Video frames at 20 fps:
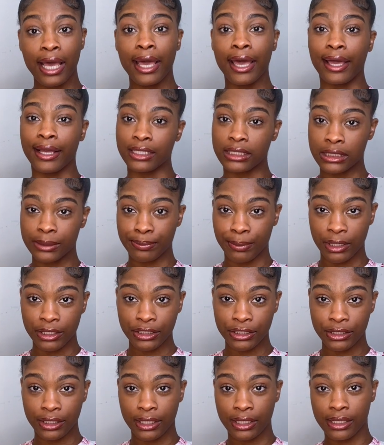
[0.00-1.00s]

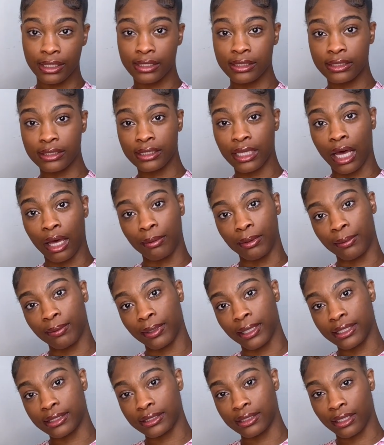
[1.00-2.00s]
Expressions. I'll be
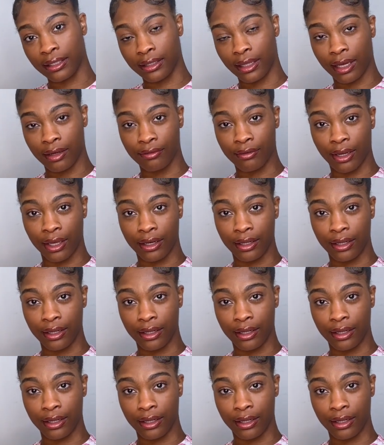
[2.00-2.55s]
placing that right